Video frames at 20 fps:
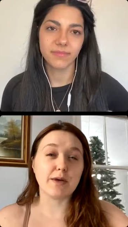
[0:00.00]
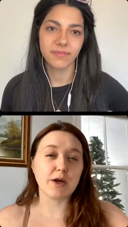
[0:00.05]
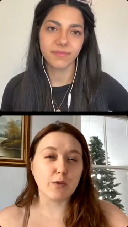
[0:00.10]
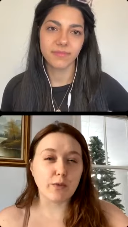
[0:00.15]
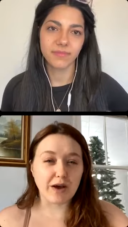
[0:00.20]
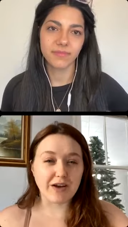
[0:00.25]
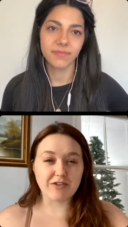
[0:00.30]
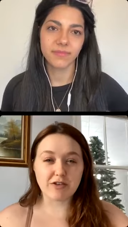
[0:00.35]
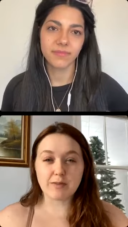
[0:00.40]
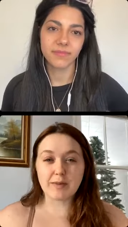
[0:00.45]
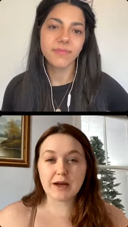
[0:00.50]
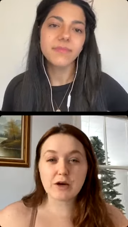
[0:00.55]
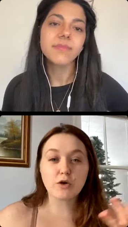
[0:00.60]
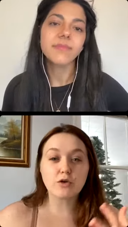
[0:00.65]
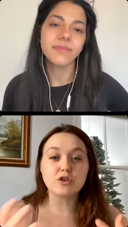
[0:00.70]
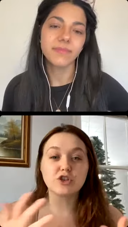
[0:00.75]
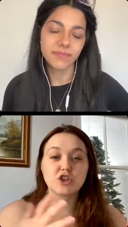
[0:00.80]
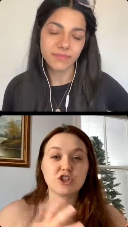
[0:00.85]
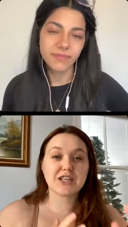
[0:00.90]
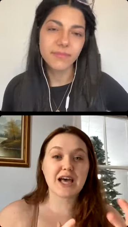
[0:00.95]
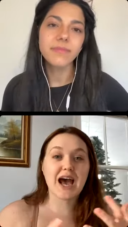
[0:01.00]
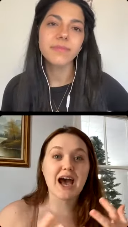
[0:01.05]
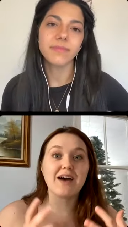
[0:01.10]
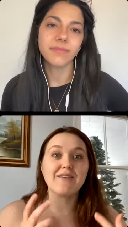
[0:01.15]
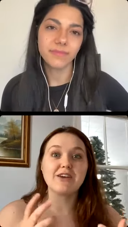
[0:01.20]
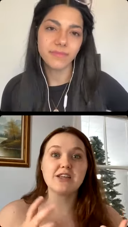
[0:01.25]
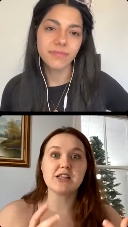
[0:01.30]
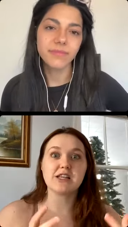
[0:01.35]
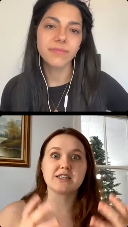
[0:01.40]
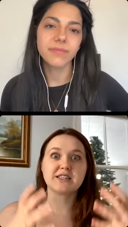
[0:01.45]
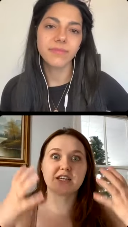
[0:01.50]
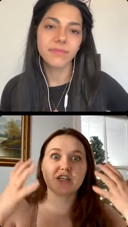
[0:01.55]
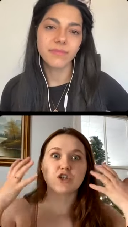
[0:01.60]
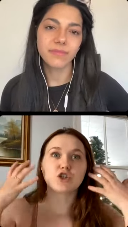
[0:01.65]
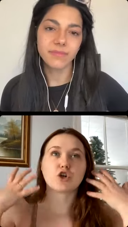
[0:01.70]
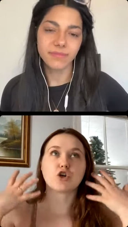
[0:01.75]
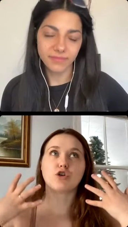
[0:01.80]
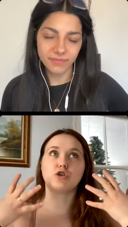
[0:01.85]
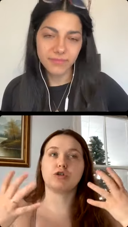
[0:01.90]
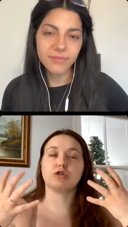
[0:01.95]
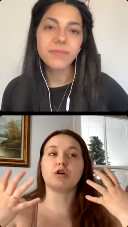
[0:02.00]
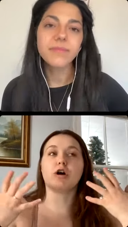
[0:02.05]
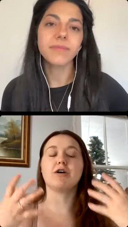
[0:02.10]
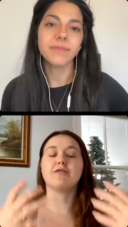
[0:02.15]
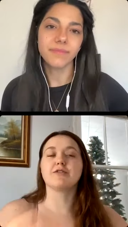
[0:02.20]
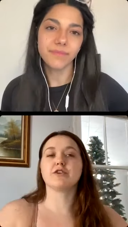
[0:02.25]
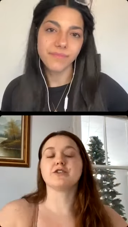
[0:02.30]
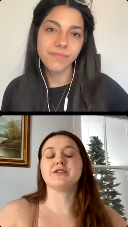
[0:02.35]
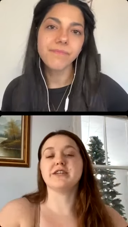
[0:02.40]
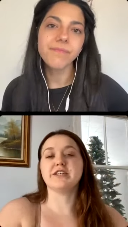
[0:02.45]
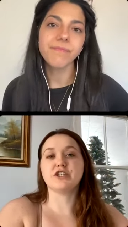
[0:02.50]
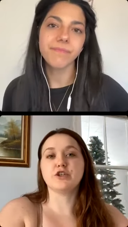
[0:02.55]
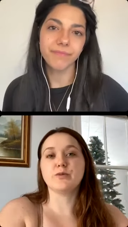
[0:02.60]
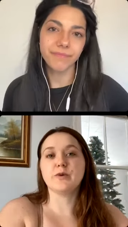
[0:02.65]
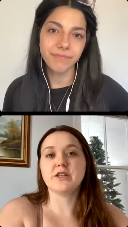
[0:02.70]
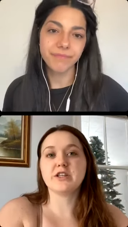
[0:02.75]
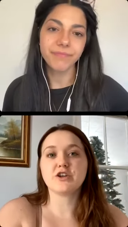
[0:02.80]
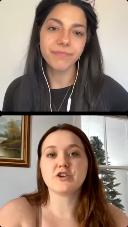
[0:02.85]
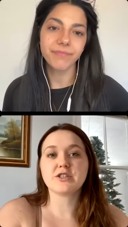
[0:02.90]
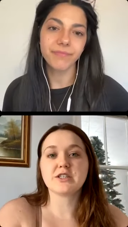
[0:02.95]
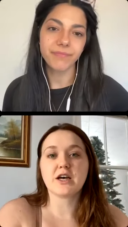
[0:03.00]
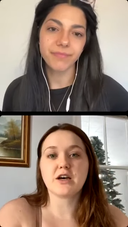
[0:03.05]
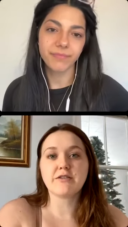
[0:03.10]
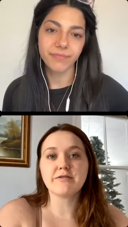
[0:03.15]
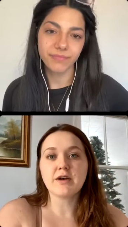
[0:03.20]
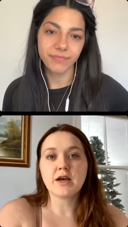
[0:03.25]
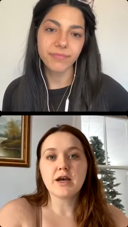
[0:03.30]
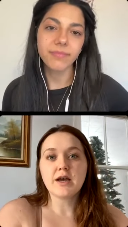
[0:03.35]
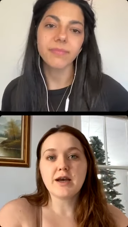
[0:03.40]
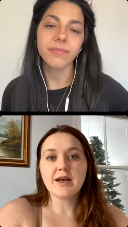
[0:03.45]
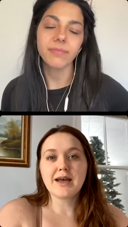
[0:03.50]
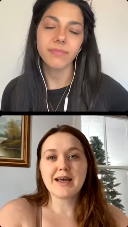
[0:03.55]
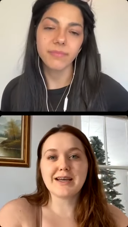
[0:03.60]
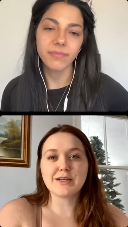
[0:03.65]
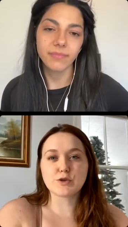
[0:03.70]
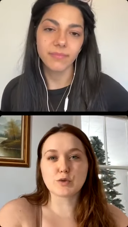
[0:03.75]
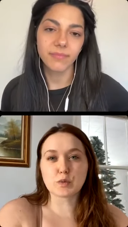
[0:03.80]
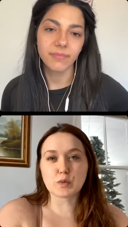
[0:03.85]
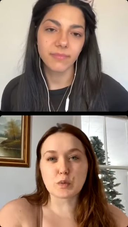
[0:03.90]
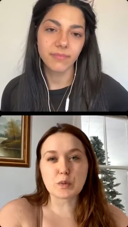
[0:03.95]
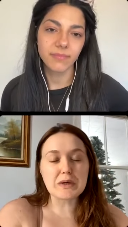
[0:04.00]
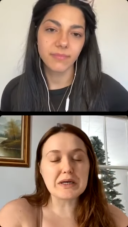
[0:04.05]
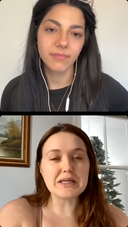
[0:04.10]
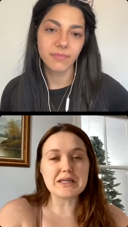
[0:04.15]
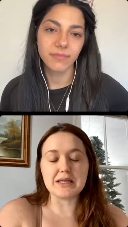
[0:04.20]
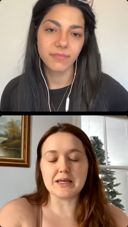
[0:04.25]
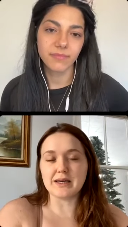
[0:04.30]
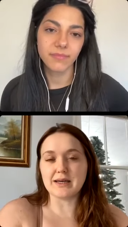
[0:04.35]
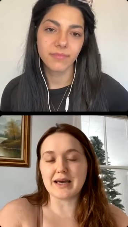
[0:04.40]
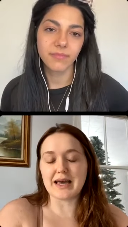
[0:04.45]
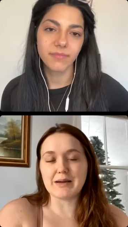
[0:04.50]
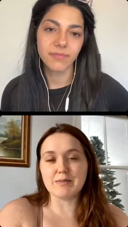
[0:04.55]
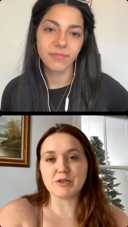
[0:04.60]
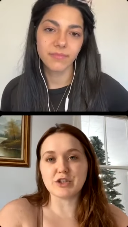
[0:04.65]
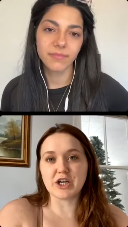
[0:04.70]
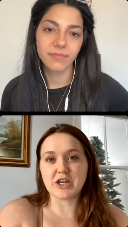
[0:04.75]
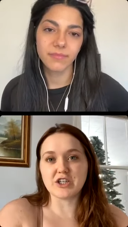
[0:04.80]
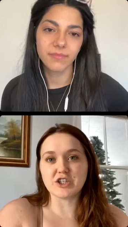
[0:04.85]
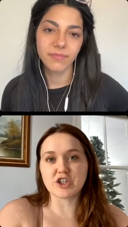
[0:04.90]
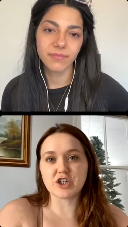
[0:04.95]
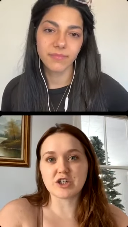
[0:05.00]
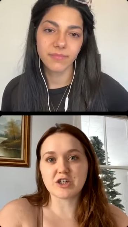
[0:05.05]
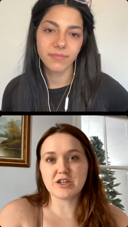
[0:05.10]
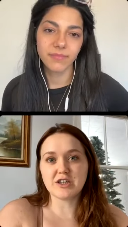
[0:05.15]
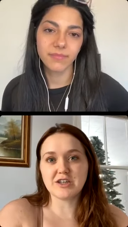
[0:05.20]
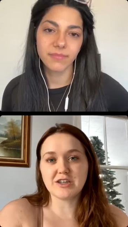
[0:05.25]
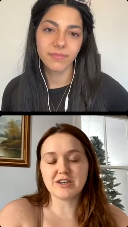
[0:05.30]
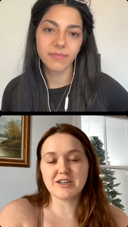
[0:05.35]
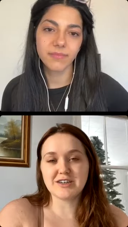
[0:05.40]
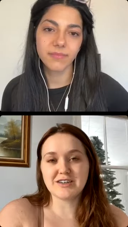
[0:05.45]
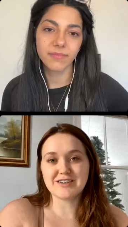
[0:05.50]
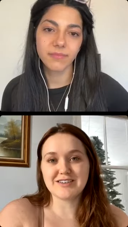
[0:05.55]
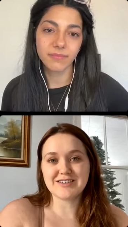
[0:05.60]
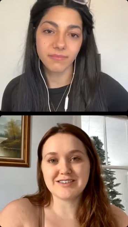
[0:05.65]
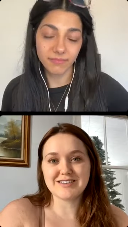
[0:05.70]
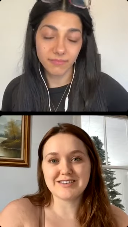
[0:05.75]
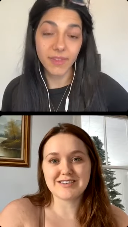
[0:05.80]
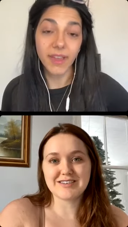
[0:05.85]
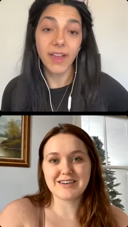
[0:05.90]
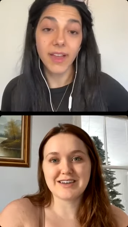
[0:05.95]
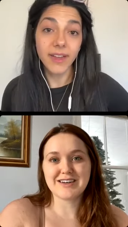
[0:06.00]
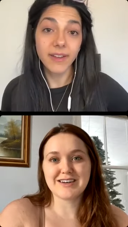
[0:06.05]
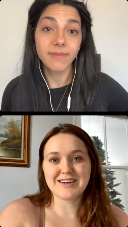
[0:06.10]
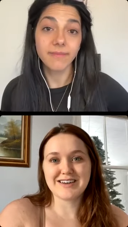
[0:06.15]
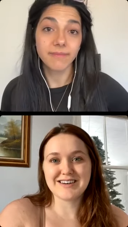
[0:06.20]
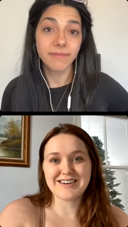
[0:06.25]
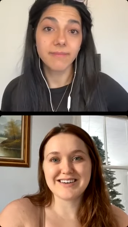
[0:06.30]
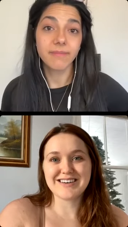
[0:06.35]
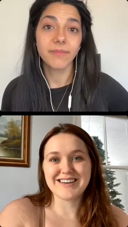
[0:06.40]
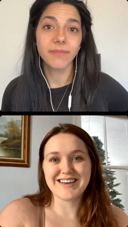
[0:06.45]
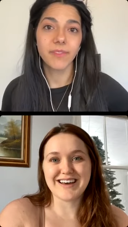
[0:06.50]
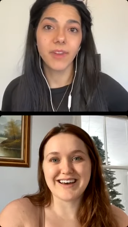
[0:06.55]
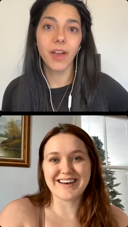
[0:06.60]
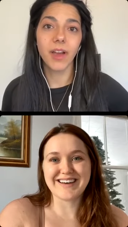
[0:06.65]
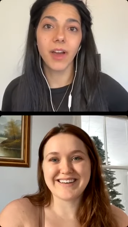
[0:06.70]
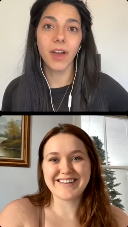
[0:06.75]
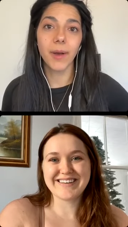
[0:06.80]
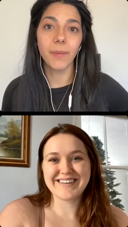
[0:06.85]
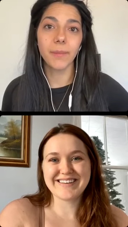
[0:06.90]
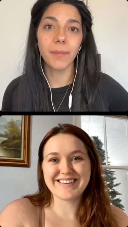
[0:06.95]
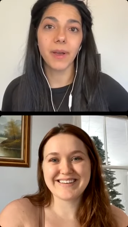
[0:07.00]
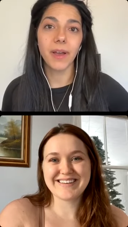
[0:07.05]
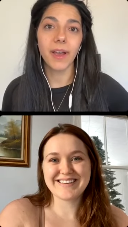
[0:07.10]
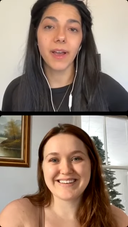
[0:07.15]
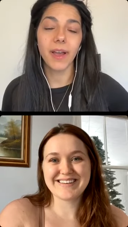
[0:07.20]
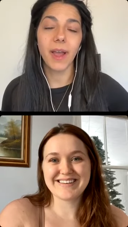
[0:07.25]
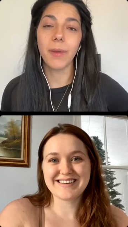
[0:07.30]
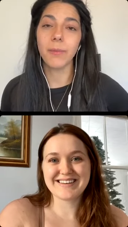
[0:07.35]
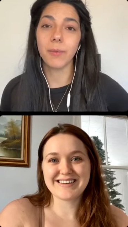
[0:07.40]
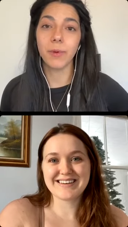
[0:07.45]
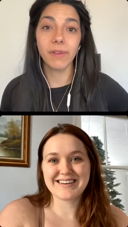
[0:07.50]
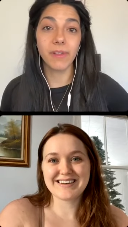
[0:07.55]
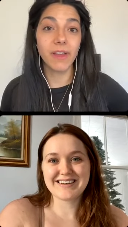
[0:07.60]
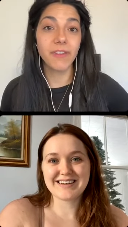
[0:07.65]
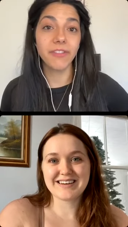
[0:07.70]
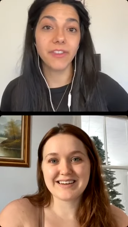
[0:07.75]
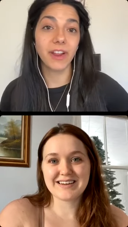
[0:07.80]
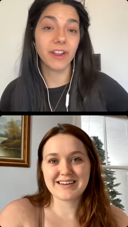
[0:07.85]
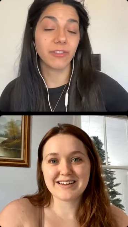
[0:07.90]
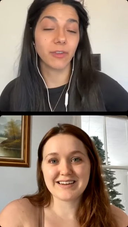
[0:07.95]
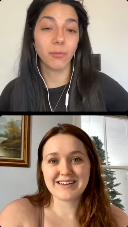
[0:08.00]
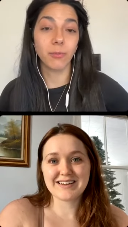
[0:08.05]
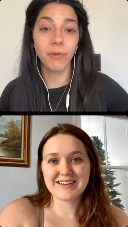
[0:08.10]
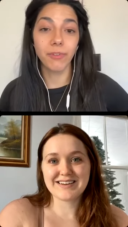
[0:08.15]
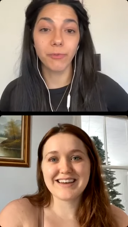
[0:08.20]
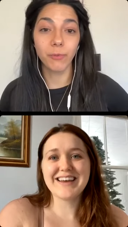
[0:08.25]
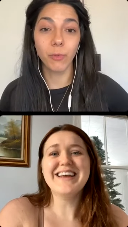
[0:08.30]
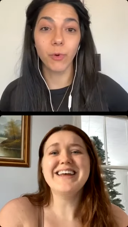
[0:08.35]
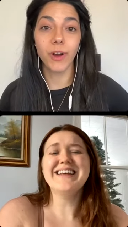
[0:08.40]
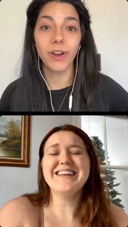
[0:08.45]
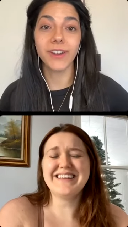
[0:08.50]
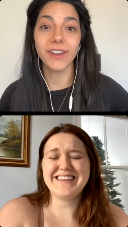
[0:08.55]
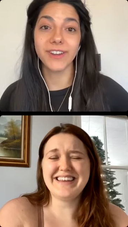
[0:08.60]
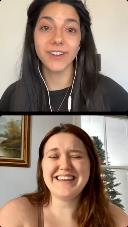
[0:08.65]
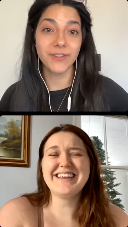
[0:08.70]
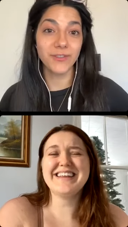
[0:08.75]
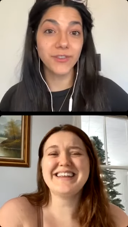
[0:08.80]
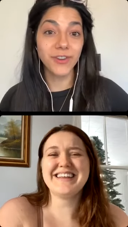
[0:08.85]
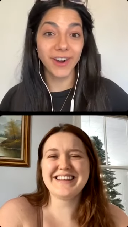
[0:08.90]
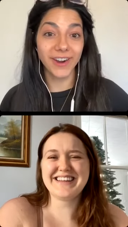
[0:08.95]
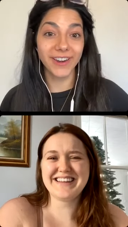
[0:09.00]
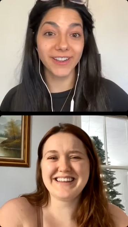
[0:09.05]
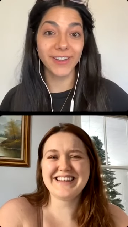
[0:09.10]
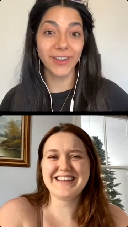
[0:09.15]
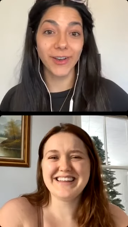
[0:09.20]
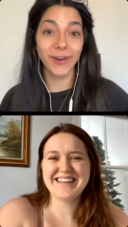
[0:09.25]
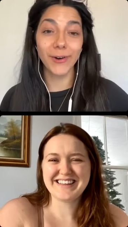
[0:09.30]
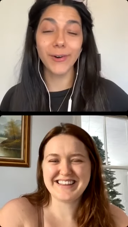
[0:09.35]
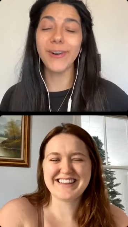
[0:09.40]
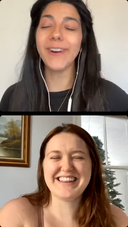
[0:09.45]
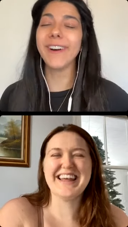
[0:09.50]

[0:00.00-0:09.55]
Speaker 1: me away from my goals just having this internal conversation with yourself is really a game changer
Speaker 2: yeah um, I'm realizing it's almost one and you got to go.